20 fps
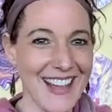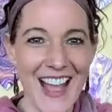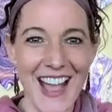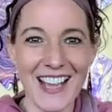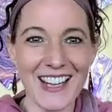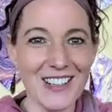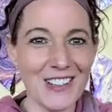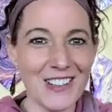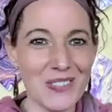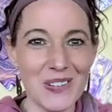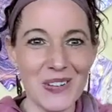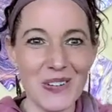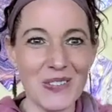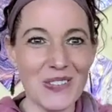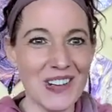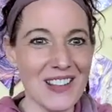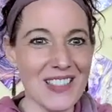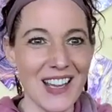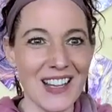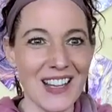I don't know
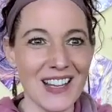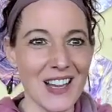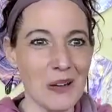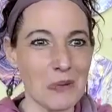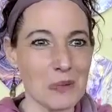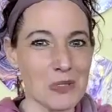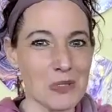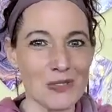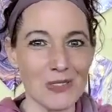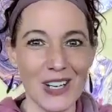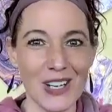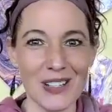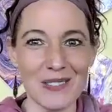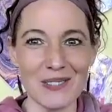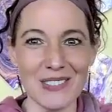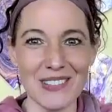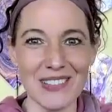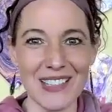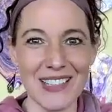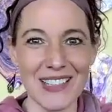where that comes
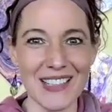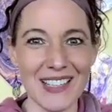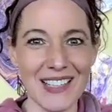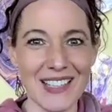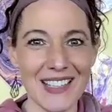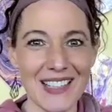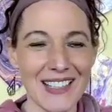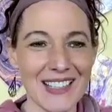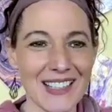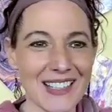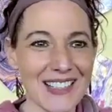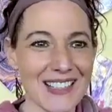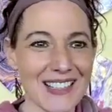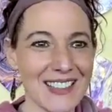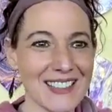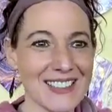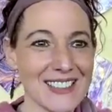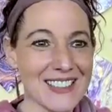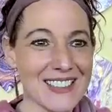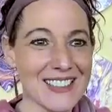from.
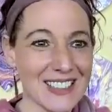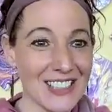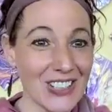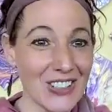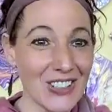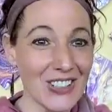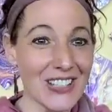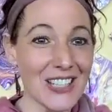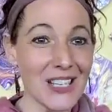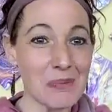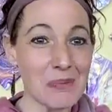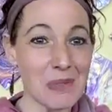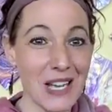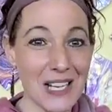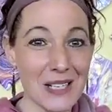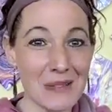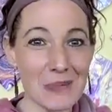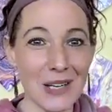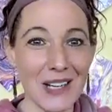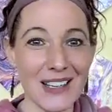It's clearly a
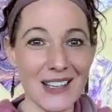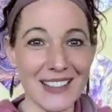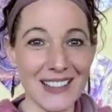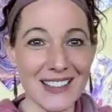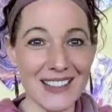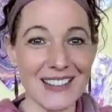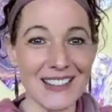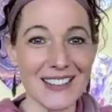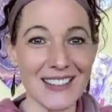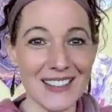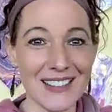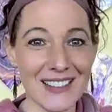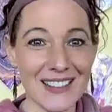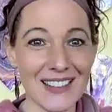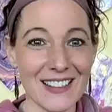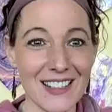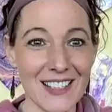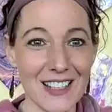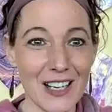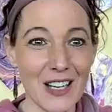pain body
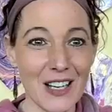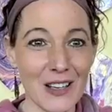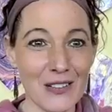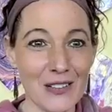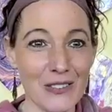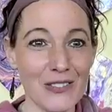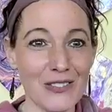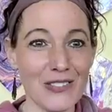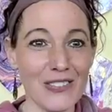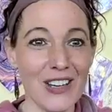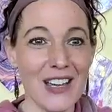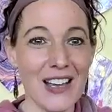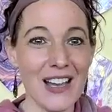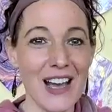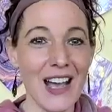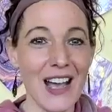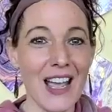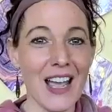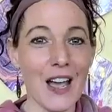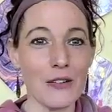of
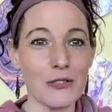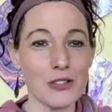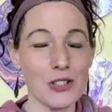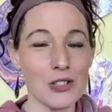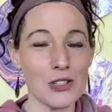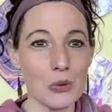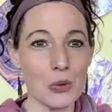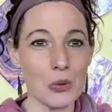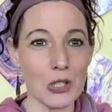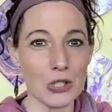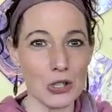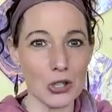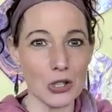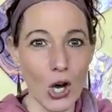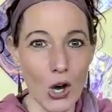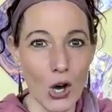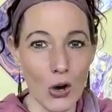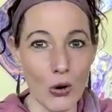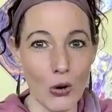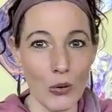I have to do it
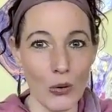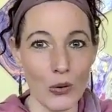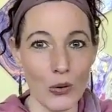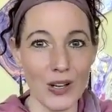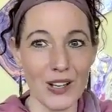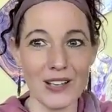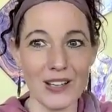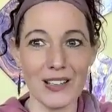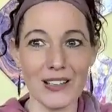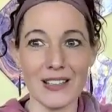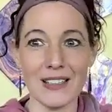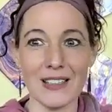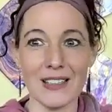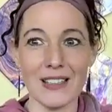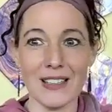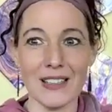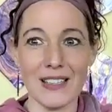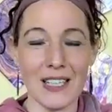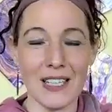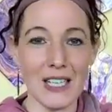alone
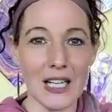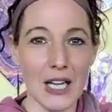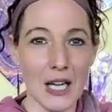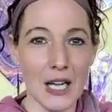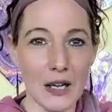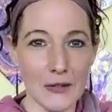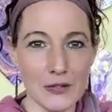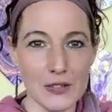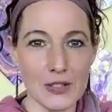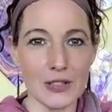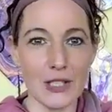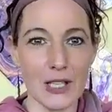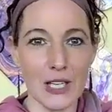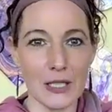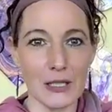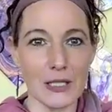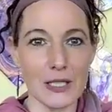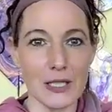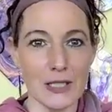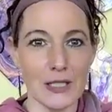and I have to
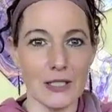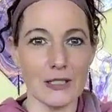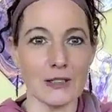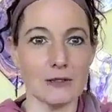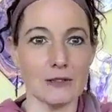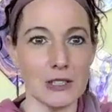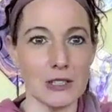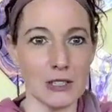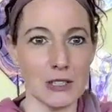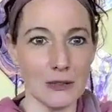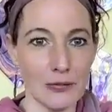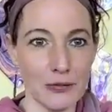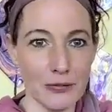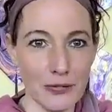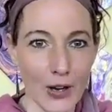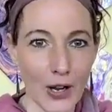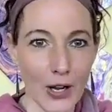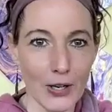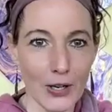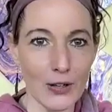like really
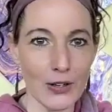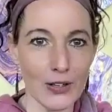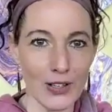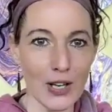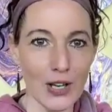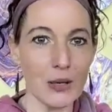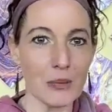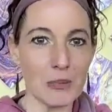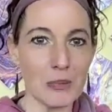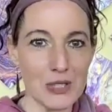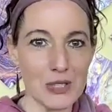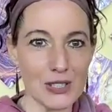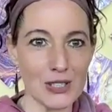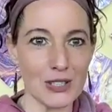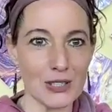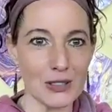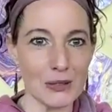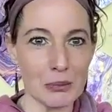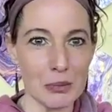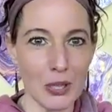fire it up
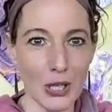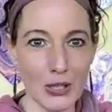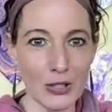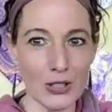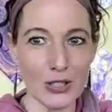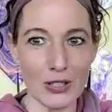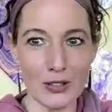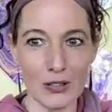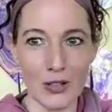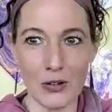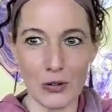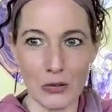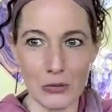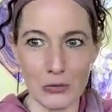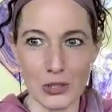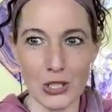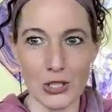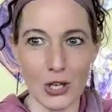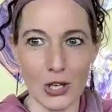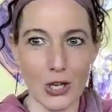to parent
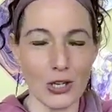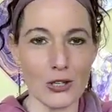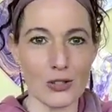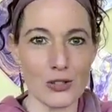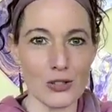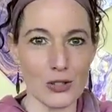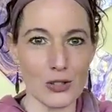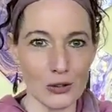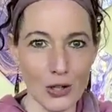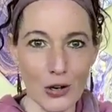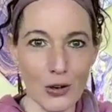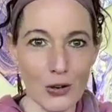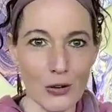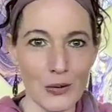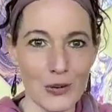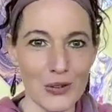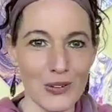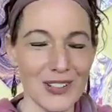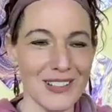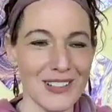3 daughters
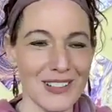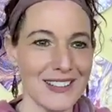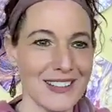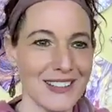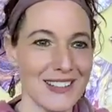alone.